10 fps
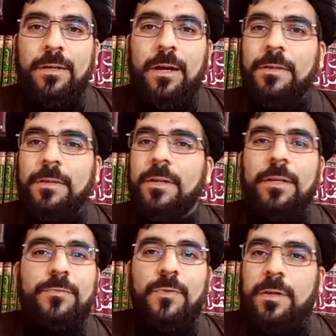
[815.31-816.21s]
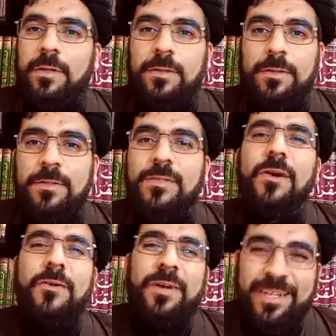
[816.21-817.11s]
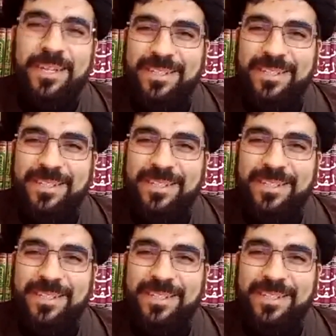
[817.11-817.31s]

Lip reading: I did it wrong. Sorry.